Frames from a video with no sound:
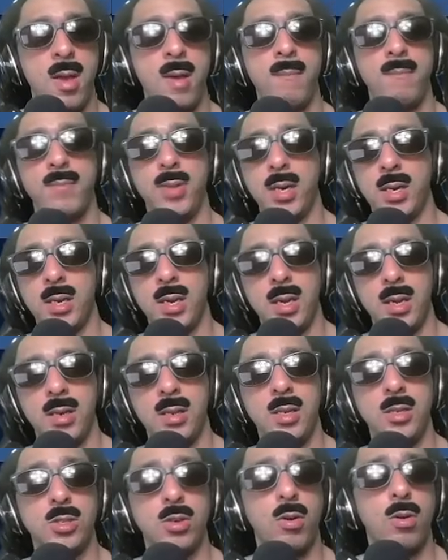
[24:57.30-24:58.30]
But again,
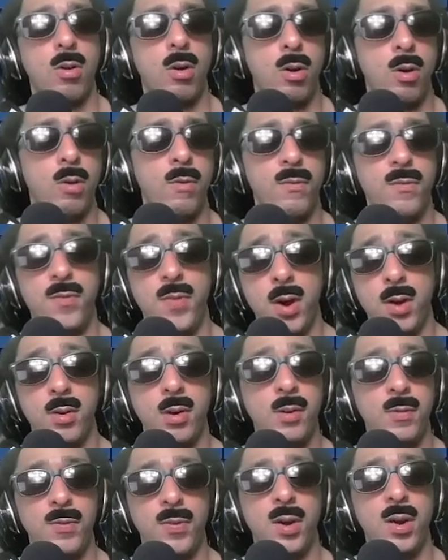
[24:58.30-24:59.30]
these are all
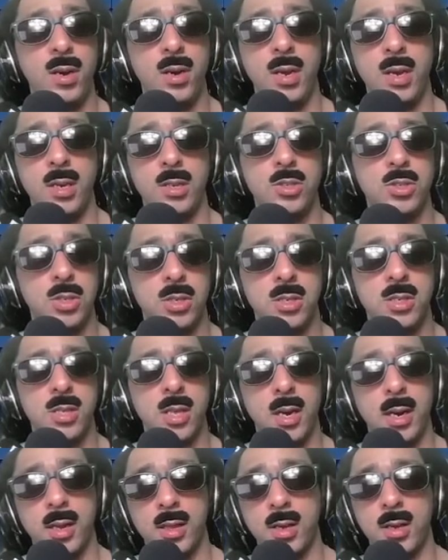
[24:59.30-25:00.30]
very fun engines
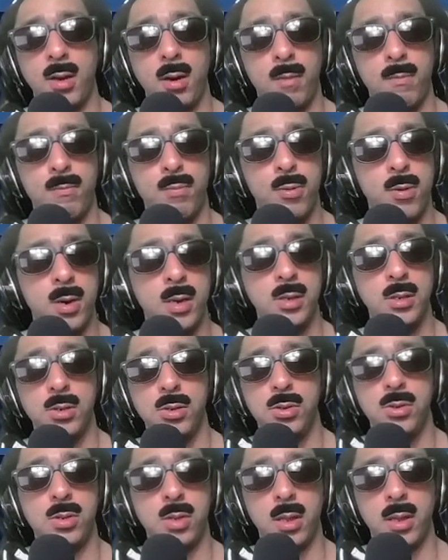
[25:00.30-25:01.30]
that I think are pretty
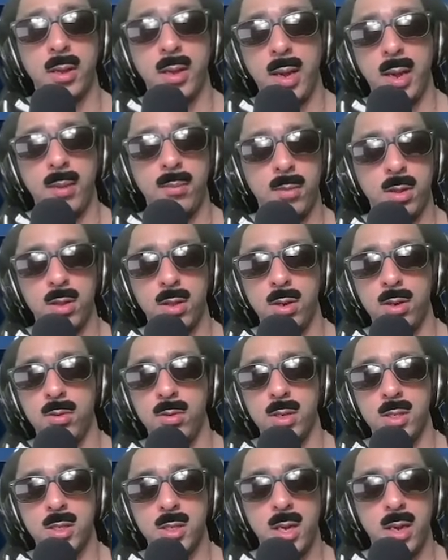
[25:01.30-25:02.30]
new to the game with the
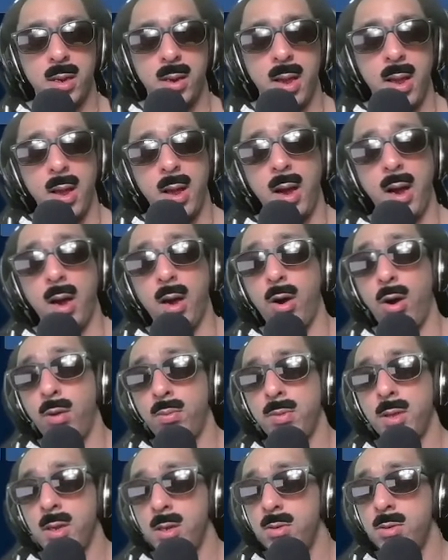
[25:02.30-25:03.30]
newest set. I hope that you